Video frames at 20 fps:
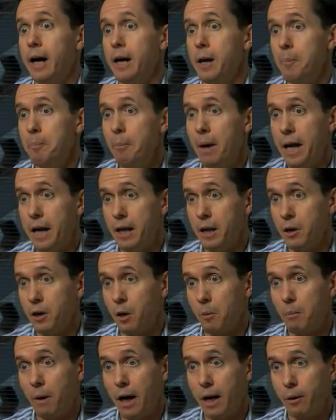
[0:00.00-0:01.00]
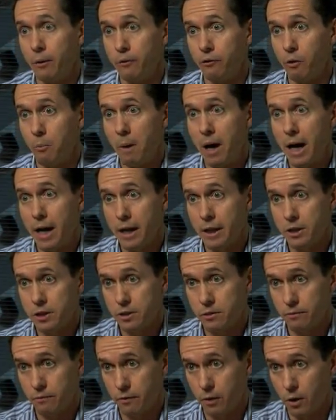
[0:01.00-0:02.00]
embedding our
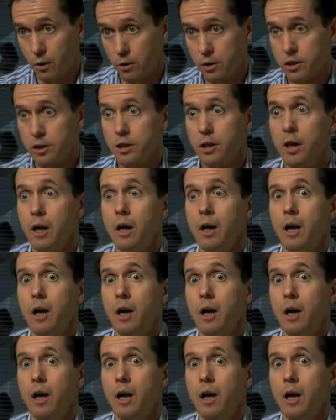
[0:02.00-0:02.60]
bioinformatics folks